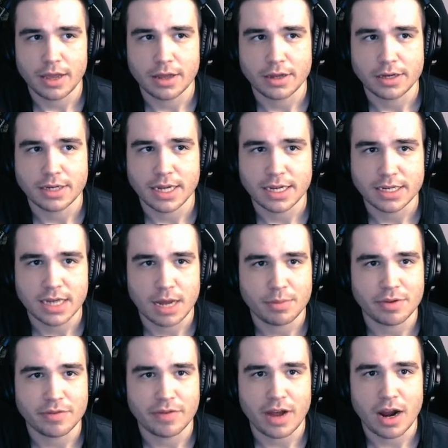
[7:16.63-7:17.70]
desktop
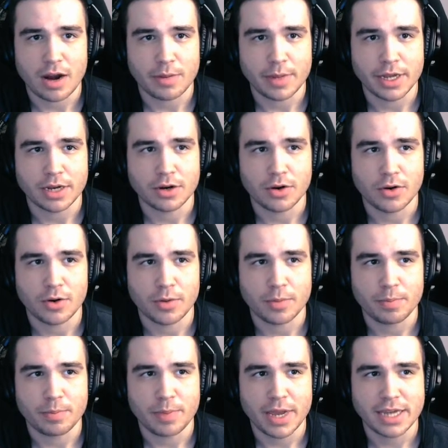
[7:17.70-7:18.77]
environment, or
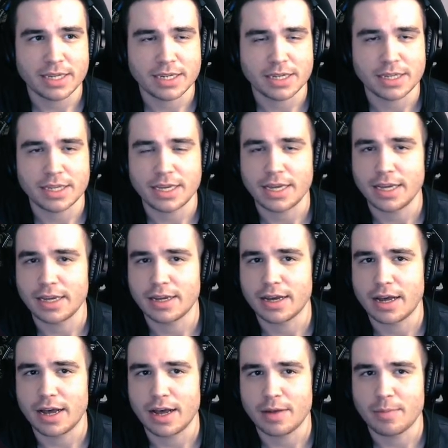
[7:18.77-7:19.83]
basically
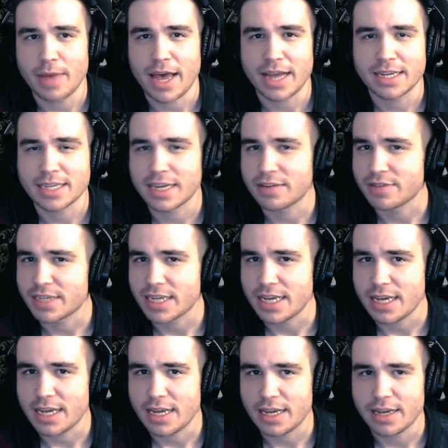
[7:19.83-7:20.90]

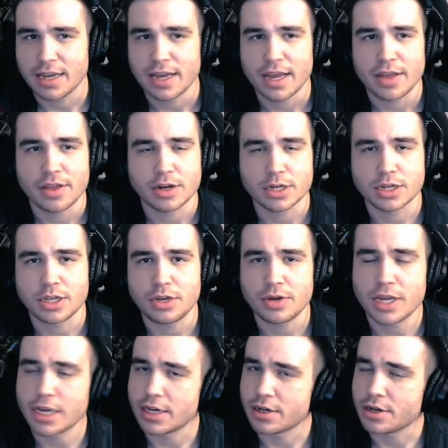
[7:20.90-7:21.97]
XFCE. You
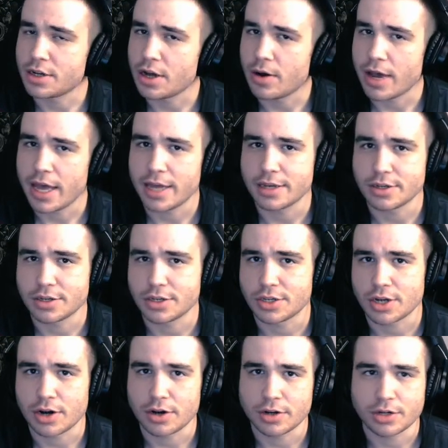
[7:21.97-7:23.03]
can go ahead and
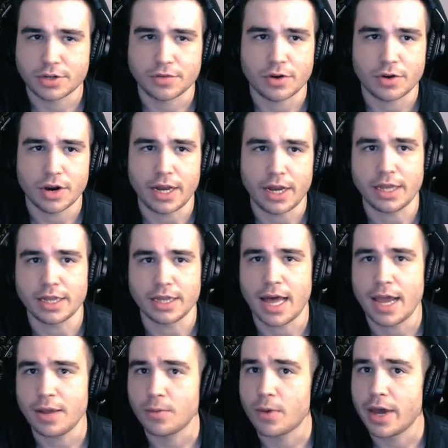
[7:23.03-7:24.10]
search for any
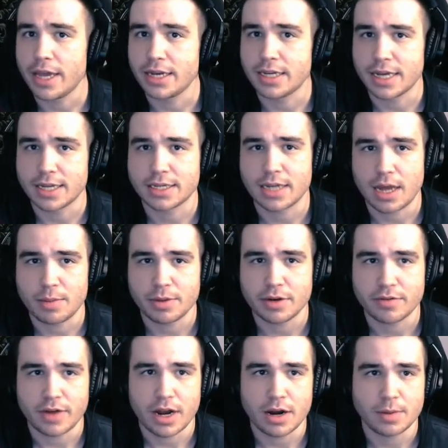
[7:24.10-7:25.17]
lightweight desktop
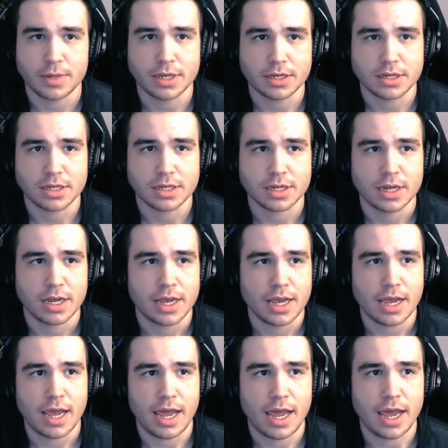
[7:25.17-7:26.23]
environments
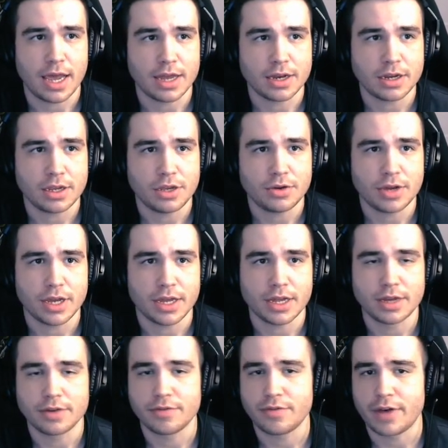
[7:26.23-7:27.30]
and you
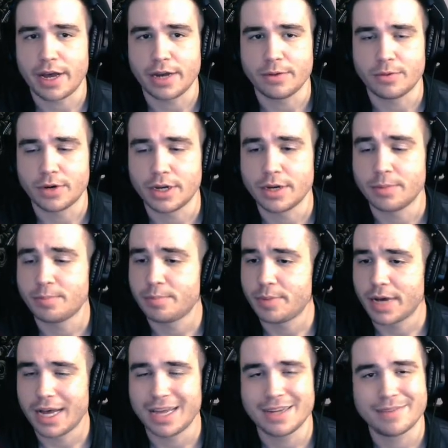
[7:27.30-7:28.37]
can find one.
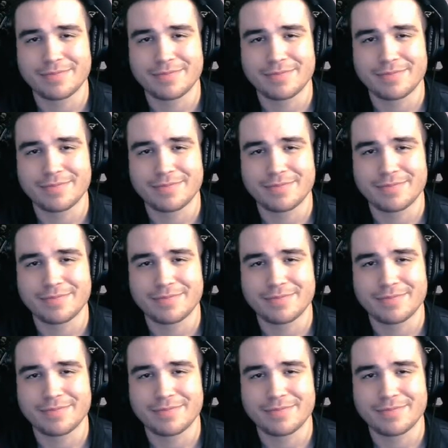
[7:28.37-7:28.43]
But